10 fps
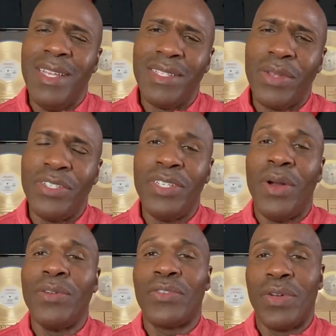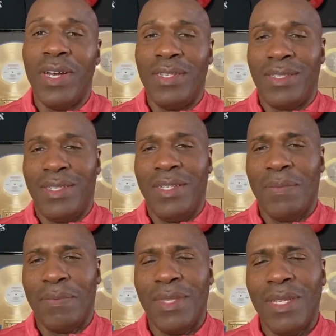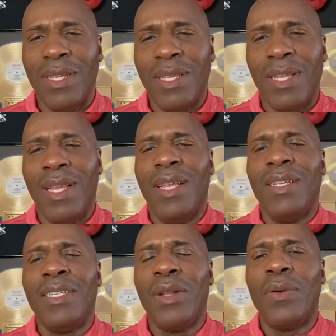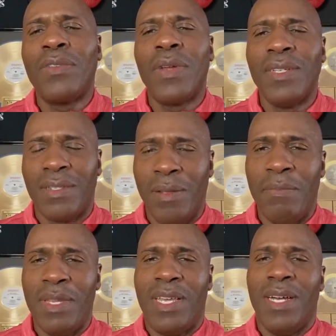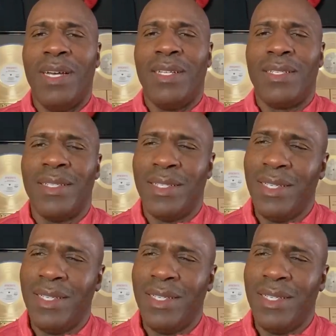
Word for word: so she don't trust, she don't trust them because,